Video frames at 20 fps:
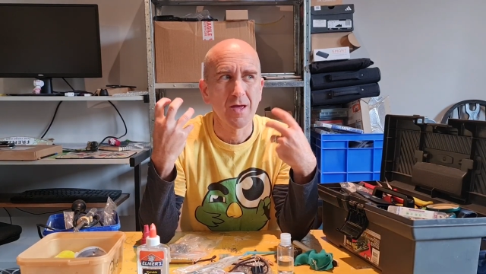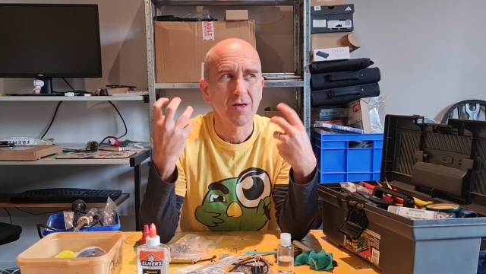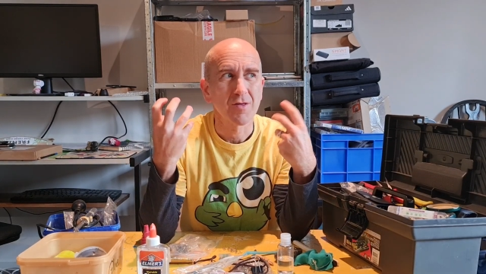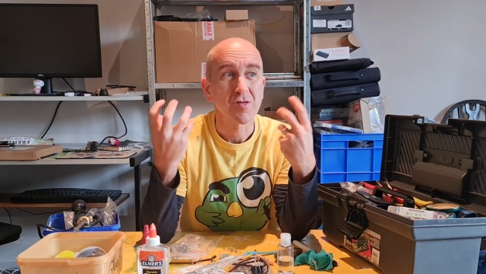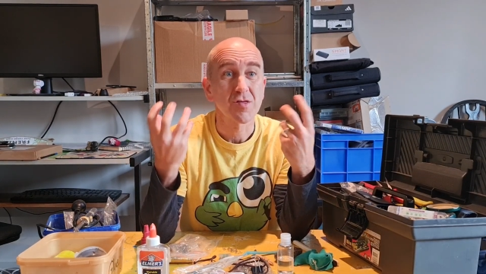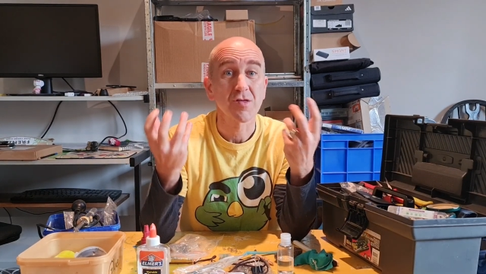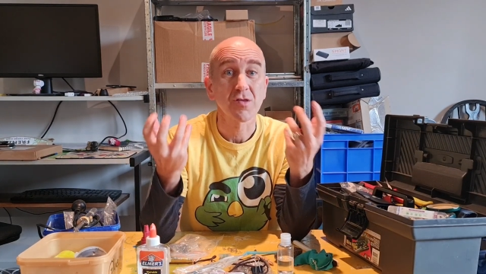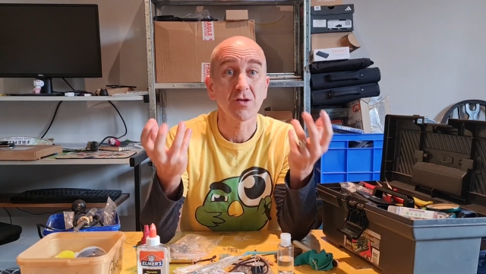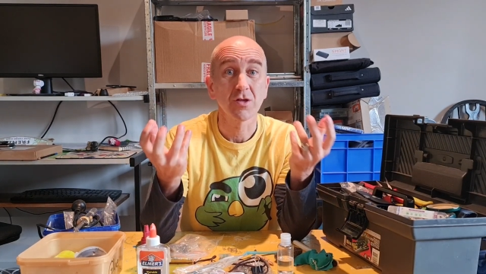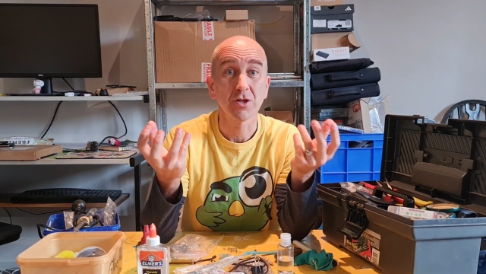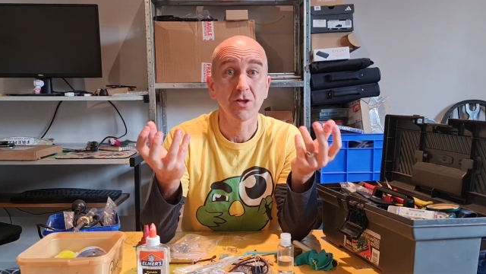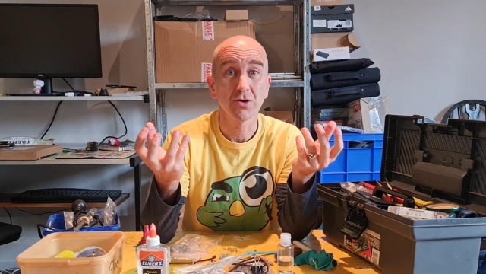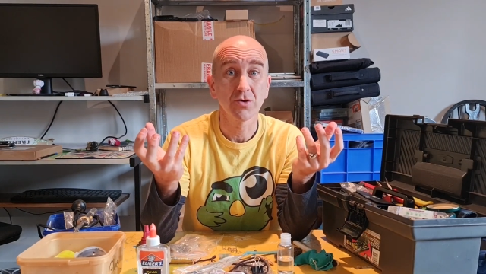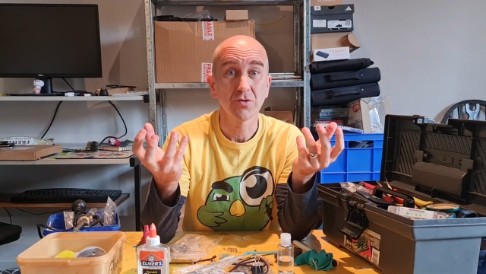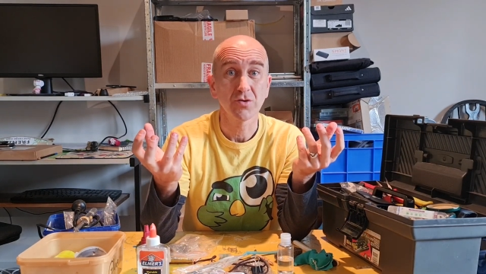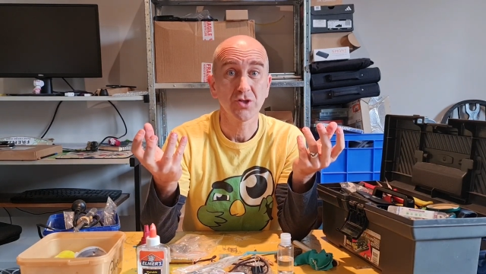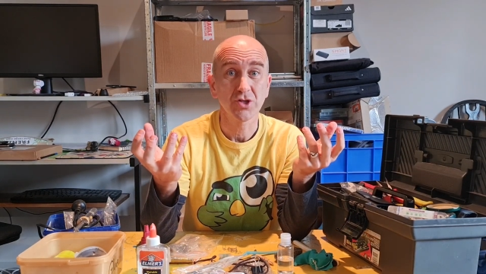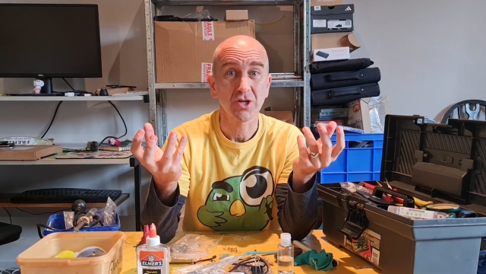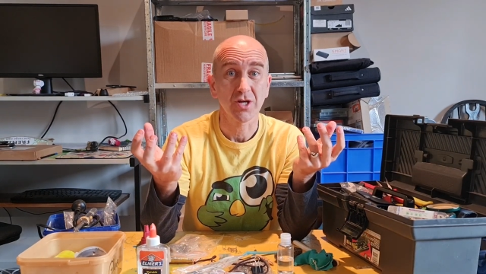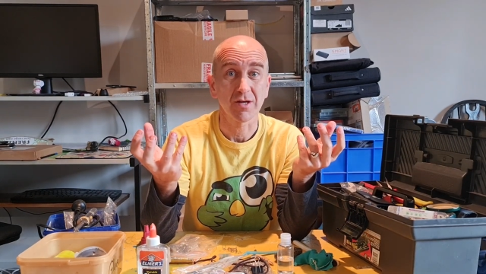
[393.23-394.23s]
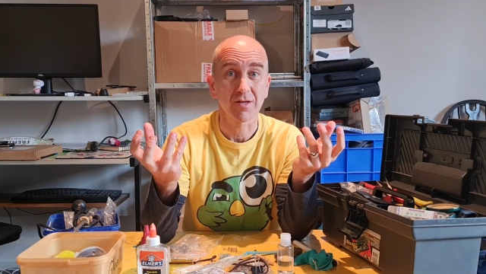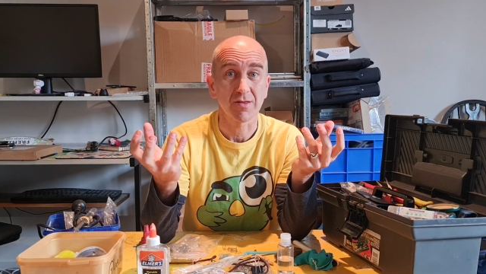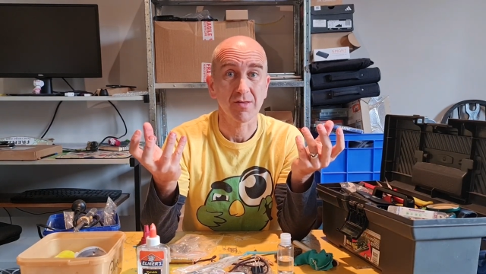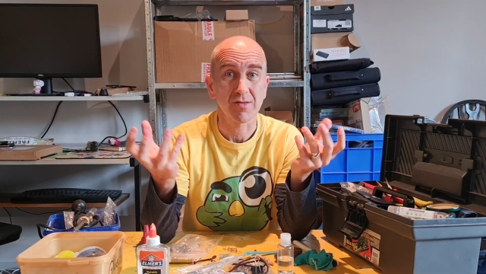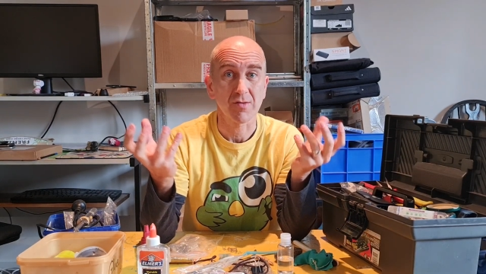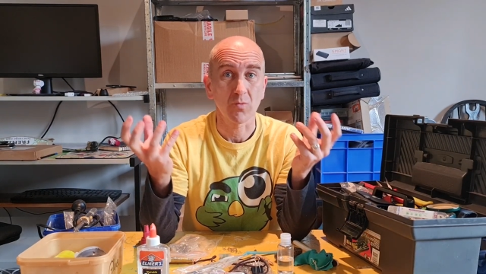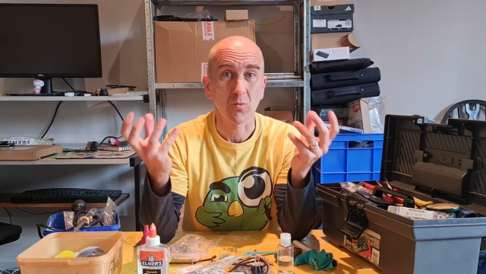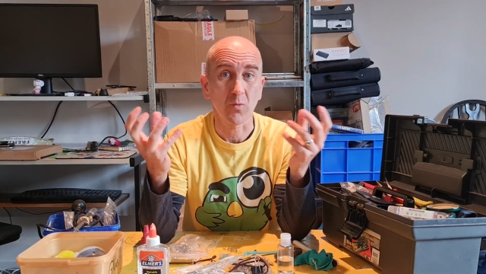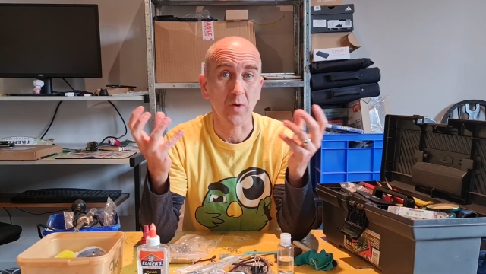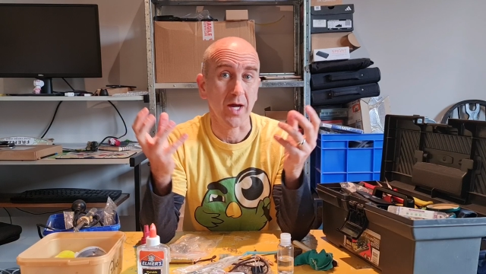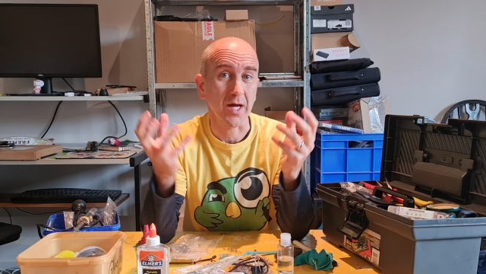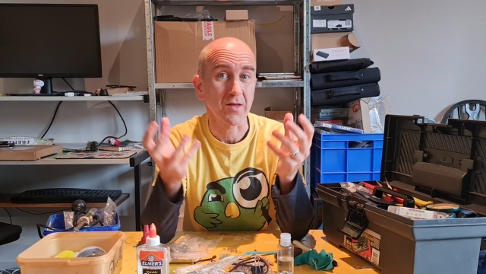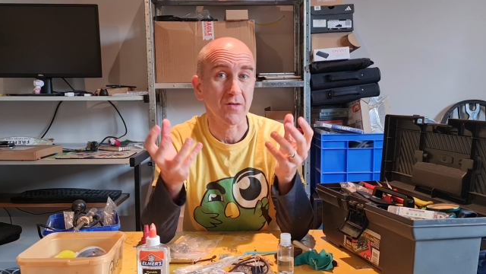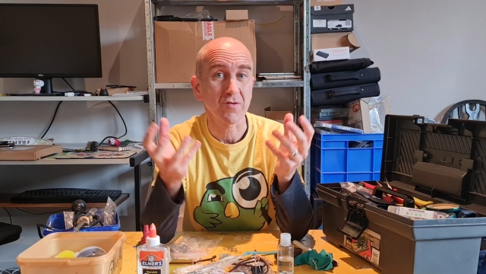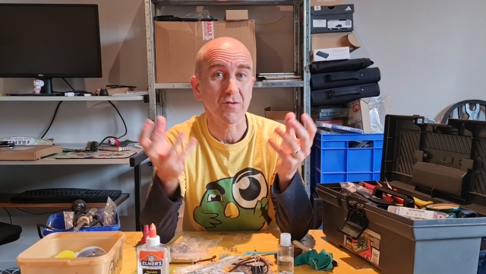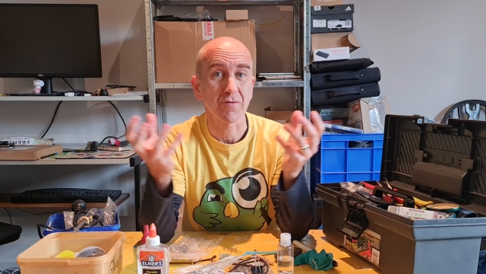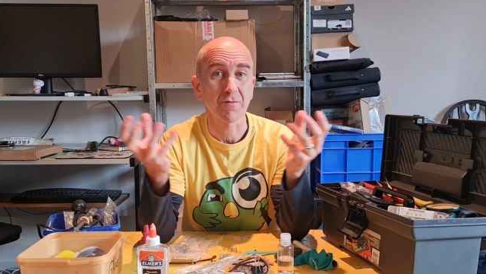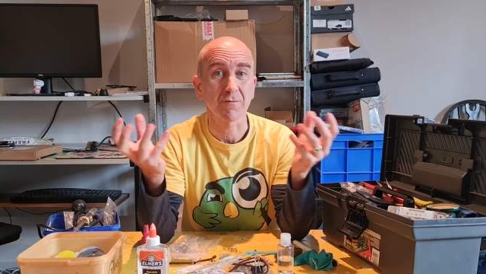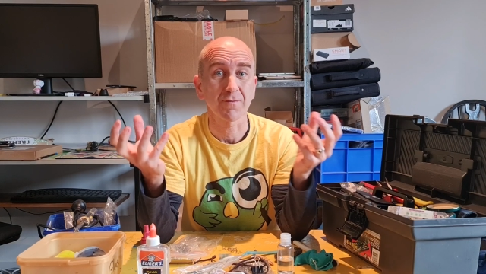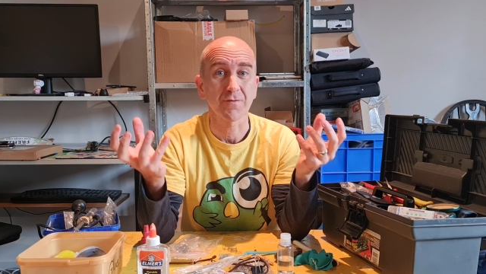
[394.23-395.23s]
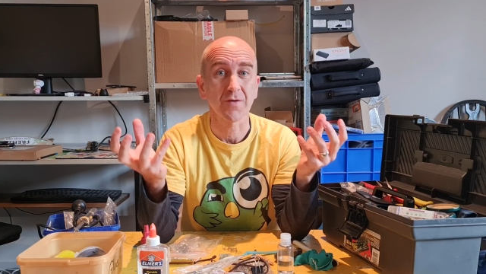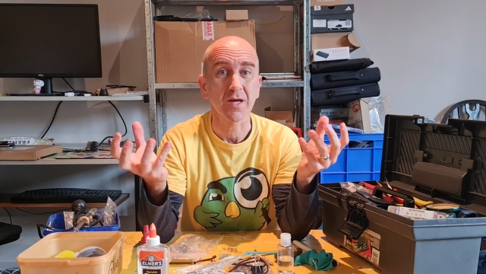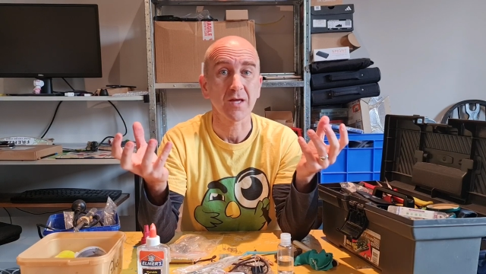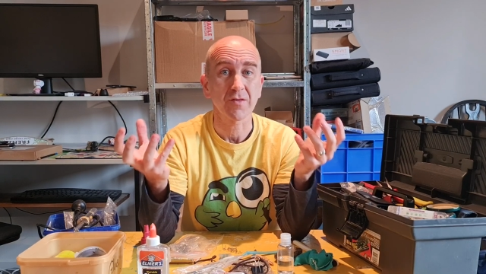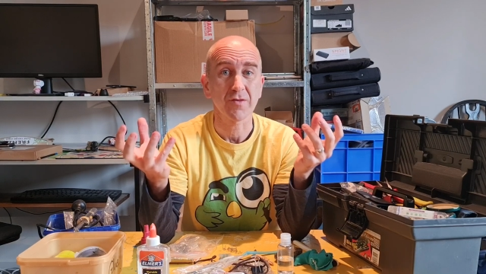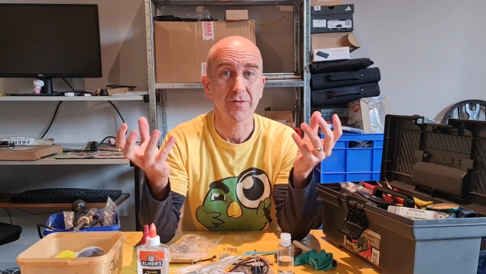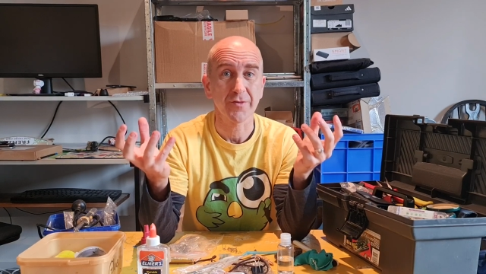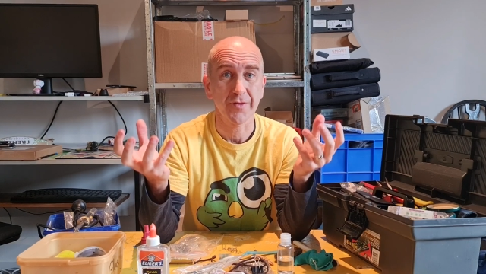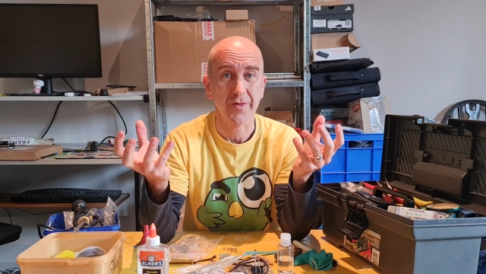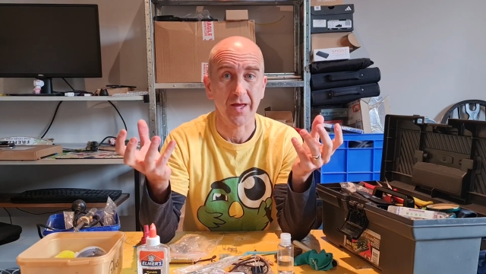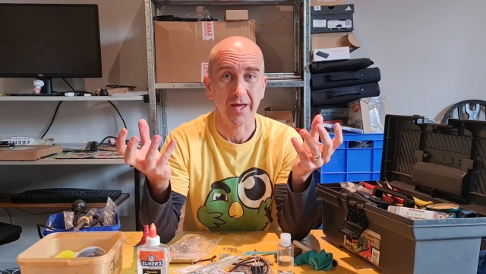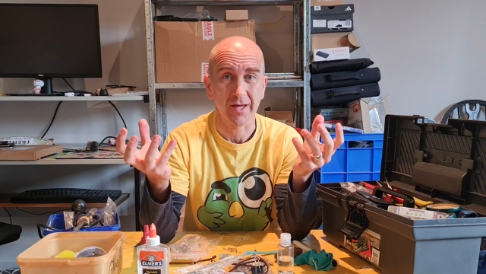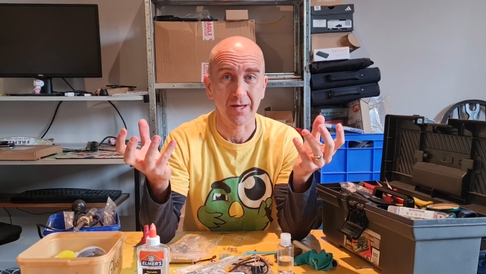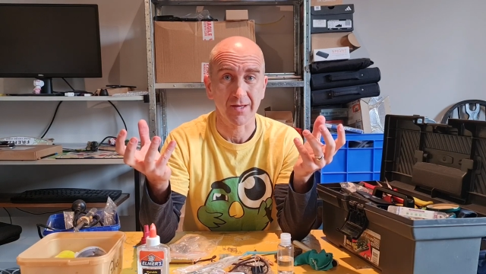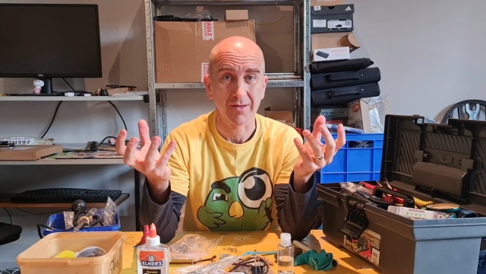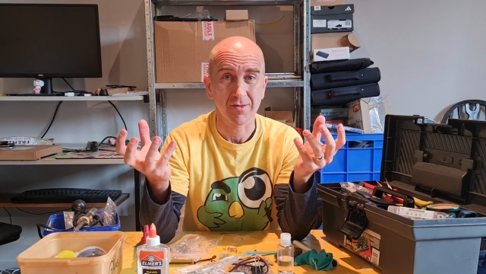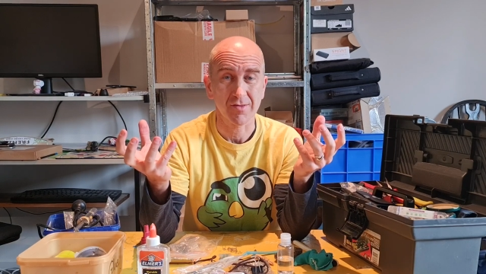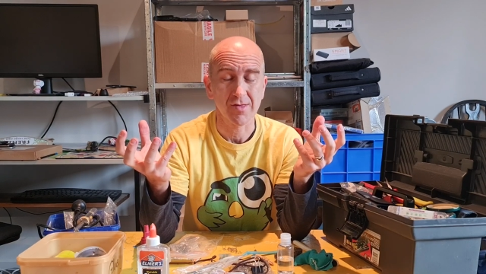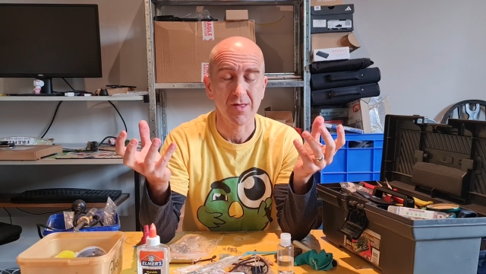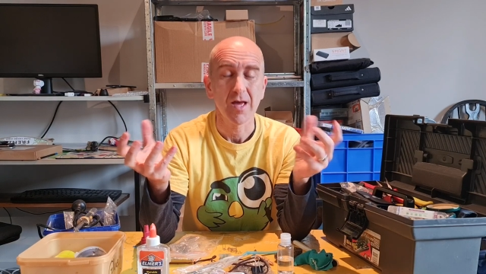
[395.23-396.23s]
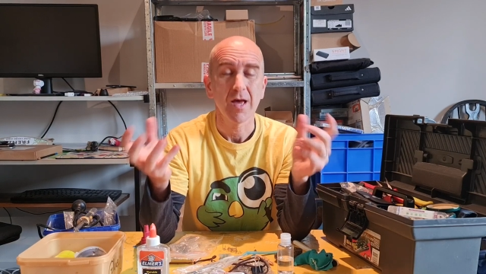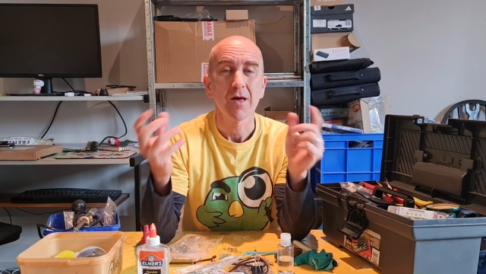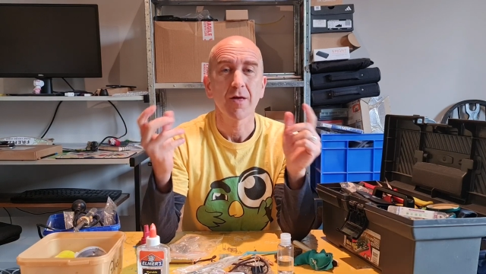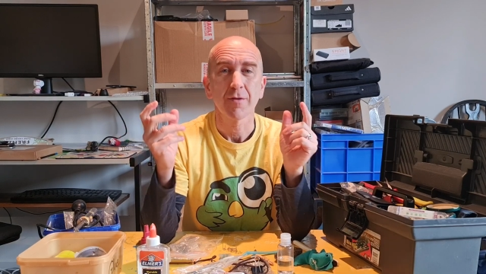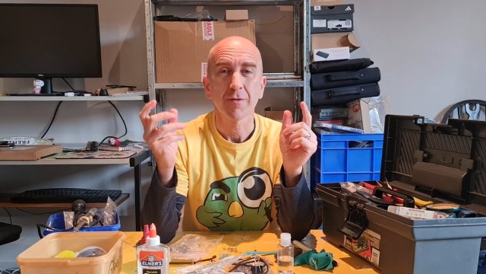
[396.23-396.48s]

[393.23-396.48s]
solutions and ways to fix things,